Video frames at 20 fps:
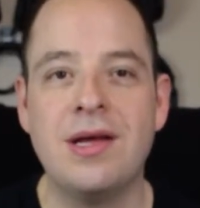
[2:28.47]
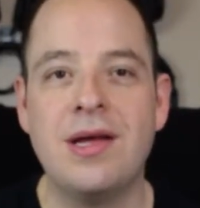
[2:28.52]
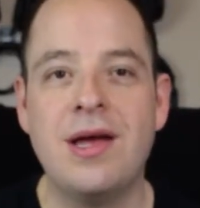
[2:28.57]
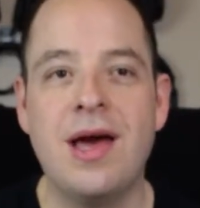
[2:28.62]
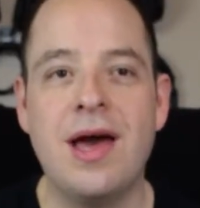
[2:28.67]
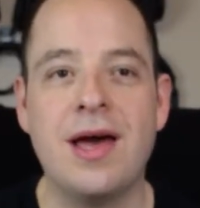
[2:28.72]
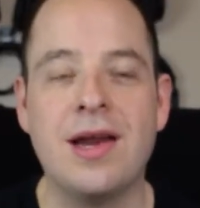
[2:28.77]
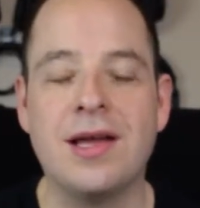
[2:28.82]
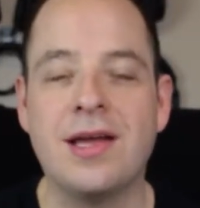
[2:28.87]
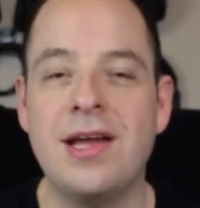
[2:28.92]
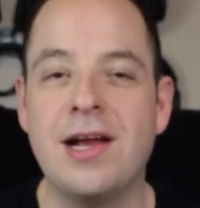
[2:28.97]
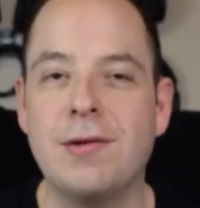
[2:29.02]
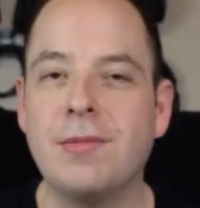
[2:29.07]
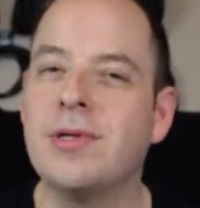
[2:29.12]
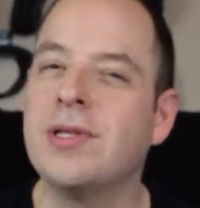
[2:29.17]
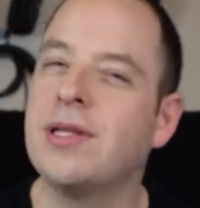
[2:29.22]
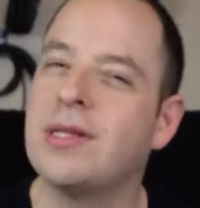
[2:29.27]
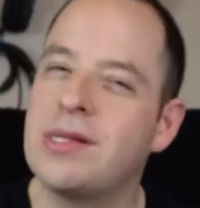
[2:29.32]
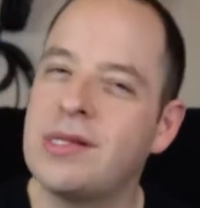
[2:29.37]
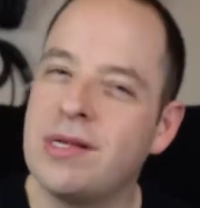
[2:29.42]
had a camera
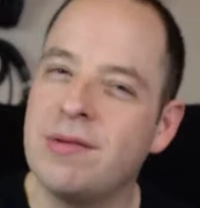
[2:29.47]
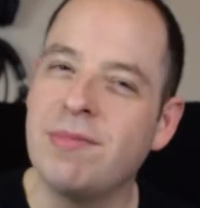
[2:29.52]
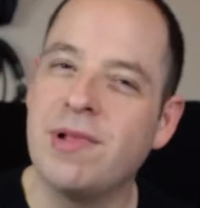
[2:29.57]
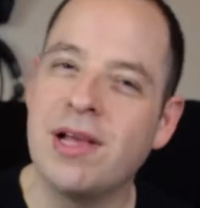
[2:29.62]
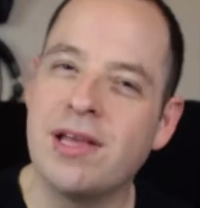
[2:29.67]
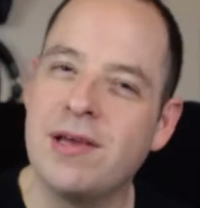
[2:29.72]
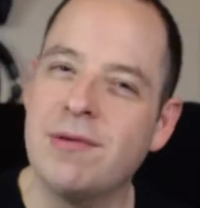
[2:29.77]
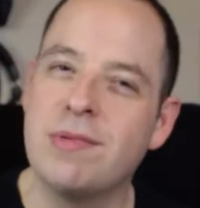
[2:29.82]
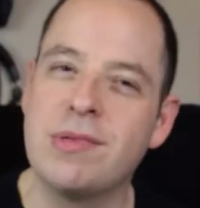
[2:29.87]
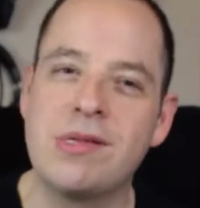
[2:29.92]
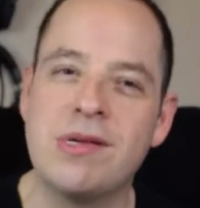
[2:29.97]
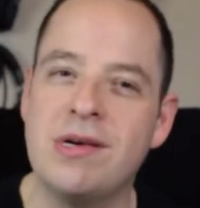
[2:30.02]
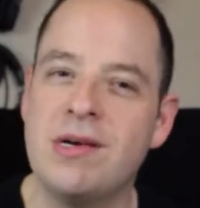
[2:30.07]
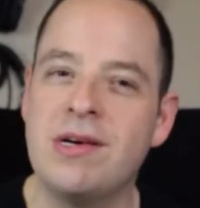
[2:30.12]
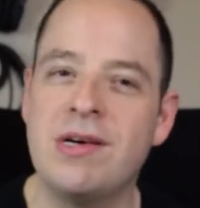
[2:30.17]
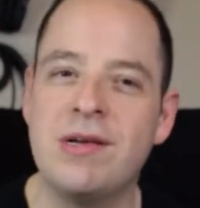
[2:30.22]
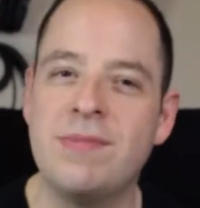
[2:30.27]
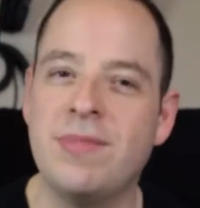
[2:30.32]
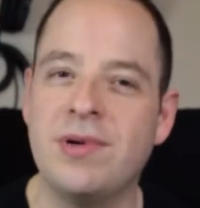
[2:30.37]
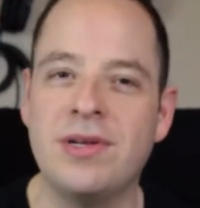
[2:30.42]
that seemed like it was
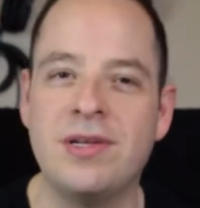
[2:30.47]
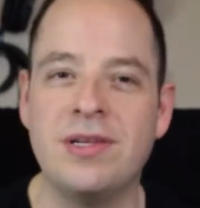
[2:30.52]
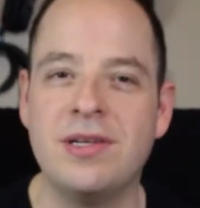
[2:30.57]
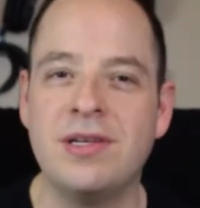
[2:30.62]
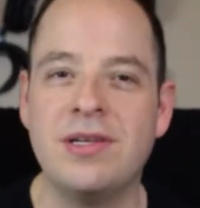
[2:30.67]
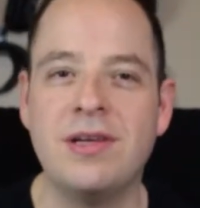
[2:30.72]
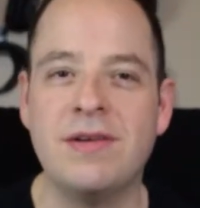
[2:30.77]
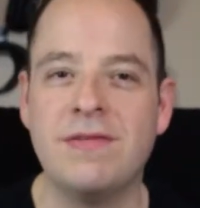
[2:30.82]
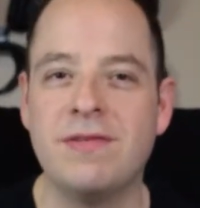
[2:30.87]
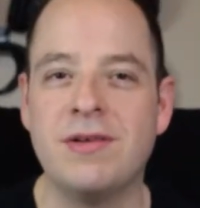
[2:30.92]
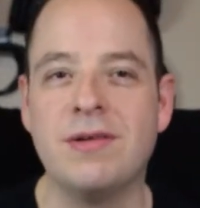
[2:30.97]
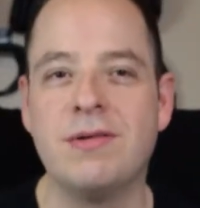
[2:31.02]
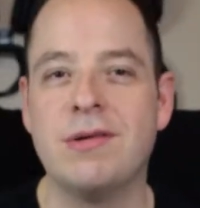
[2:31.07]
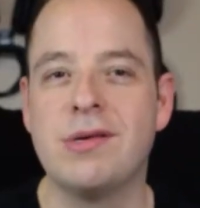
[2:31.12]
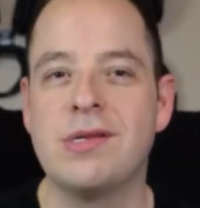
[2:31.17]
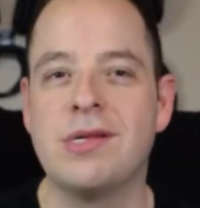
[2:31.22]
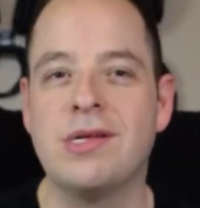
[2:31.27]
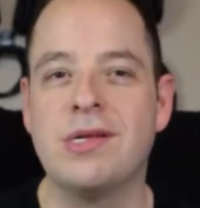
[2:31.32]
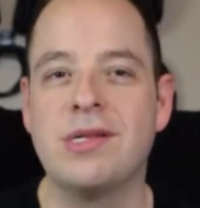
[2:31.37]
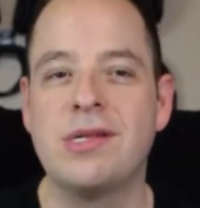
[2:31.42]
good but didn't give good
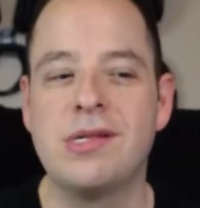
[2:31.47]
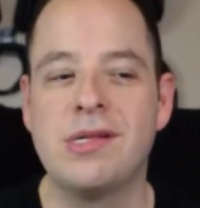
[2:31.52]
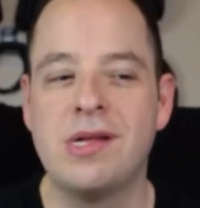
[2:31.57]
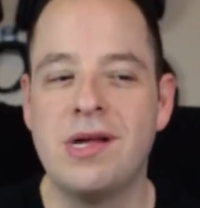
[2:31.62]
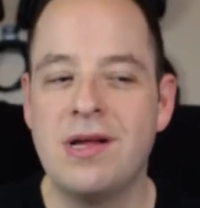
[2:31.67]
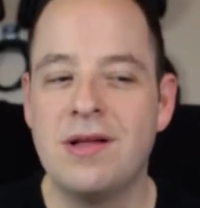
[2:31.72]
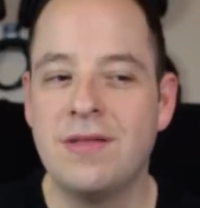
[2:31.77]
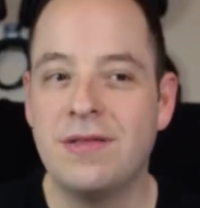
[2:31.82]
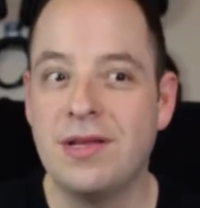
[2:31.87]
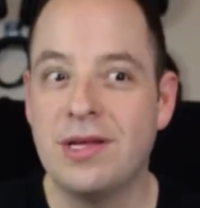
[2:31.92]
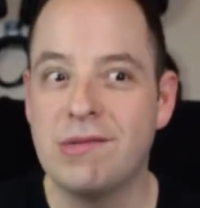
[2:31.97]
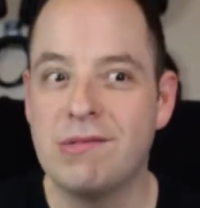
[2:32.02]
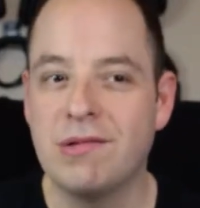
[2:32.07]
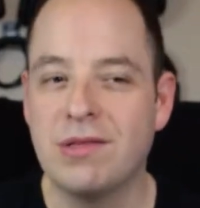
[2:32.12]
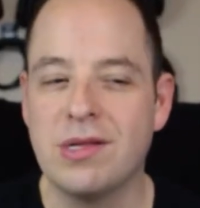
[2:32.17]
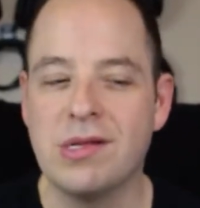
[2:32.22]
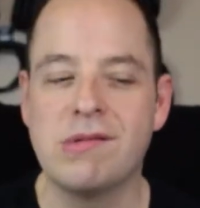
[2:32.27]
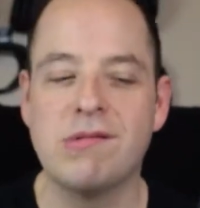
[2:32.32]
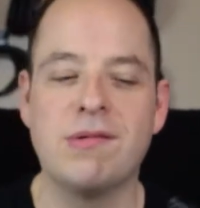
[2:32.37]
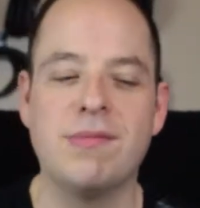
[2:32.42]
results. That's what
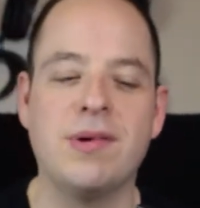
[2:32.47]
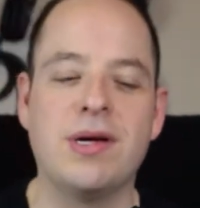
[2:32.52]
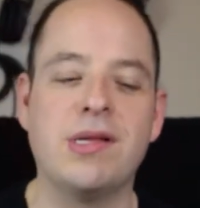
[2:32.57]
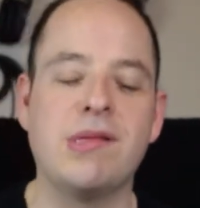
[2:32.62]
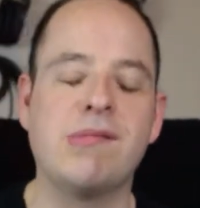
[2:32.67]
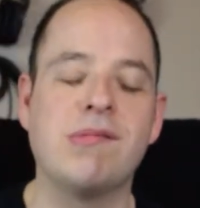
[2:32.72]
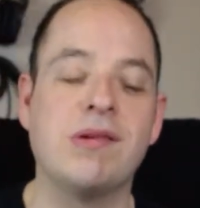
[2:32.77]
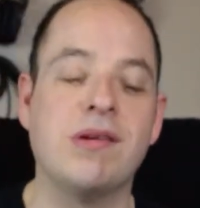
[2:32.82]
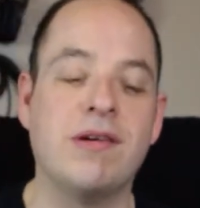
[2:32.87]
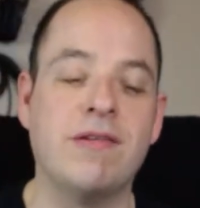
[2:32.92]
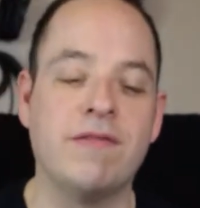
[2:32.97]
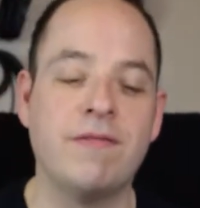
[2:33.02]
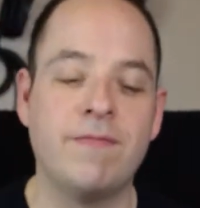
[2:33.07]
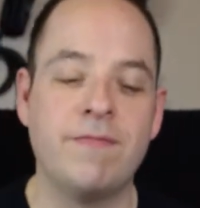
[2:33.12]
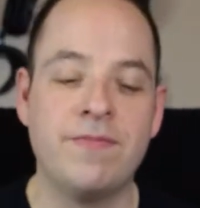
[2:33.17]
this reminds me of.